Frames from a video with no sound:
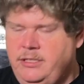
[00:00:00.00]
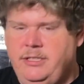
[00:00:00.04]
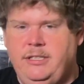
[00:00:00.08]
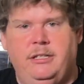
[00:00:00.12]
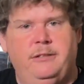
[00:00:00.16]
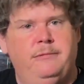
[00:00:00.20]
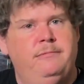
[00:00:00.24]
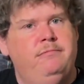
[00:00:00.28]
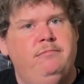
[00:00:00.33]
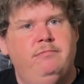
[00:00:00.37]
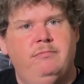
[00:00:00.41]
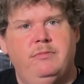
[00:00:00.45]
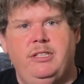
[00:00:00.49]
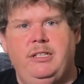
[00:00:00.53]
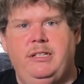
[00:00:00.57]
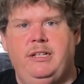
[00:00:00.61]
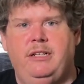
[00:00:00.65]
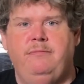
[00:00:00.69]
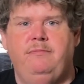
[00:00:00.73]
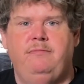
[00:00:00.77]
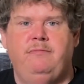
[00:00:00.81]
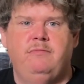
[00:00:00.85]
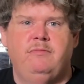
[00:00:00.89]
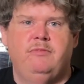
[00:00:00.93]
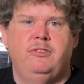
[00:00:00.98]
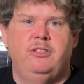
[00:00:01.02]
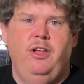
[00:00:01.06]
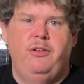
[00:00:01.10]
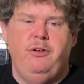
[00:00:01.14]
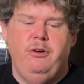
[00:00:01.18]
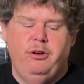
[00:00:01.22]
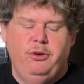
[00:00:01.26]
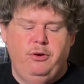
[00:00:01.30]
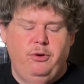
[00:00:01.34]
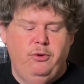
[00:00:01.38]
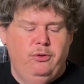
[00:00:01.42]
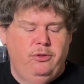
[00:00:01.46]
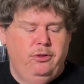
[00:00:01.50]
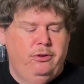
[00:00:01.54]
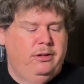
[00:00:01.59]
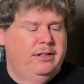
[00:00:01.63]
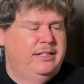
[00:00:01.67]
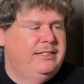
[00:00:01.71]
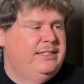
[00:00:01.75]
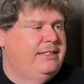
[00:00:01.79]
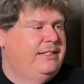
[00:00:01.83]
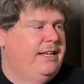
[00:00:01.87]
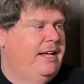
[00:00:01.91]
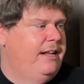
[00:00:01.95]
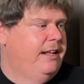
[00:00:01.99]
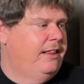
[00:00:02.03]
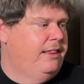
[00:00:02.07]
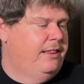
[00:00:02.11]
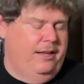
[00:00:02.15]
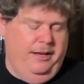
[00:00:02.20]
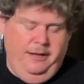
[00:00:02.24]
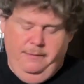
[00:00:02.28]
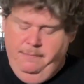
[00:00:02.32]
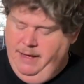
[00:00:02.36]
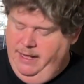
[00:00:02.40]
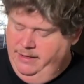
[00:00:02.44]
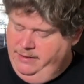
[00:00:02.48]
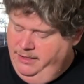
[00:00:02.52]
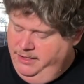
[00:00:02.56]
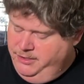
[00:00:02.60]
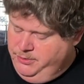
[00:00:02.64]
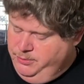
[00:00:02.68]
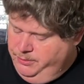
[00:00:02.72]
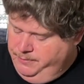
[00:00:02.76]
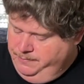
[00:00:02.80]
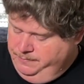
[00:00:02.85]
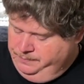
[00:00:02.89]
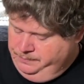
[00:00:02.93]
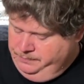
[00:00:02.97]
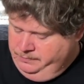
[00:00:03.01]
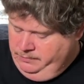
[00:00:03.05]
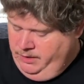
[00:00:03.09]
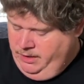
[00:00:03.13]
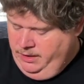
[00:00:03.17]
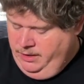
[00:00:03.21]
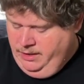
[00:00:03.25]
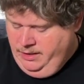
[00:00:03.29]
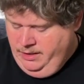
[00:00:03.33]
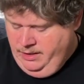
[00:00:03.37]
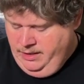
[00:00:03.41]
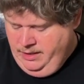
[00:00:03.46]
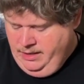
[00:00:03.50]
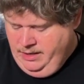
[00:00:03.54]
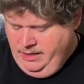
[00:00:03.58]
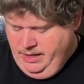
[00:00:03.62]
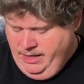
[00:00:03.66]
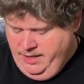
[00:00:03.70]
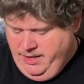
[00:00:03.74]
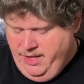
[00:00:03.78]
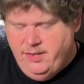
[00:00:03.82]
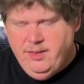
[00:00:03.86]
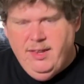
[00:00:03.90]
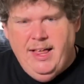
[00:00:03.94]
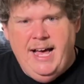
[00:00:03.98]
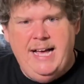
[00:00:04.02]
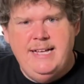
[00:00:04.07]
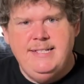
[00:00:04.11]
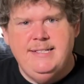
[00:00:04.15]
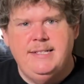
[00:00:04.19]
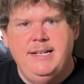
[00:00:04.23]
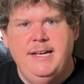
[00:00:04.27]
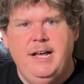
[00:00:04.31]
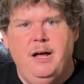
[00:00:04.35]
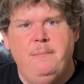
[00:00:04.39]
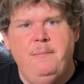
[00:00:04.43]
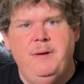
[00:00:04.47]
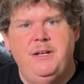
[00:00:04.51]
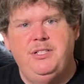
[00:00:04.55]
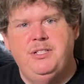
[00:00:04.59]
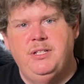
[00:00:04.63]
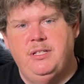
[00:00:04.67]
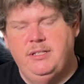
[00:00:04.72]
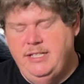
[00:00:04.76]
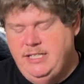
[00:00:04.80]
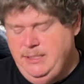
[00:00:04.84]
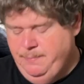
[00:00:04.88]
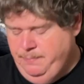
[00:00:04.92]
So, you know, another cool little aesthetic thing about this one. And then lastly, I'll mention these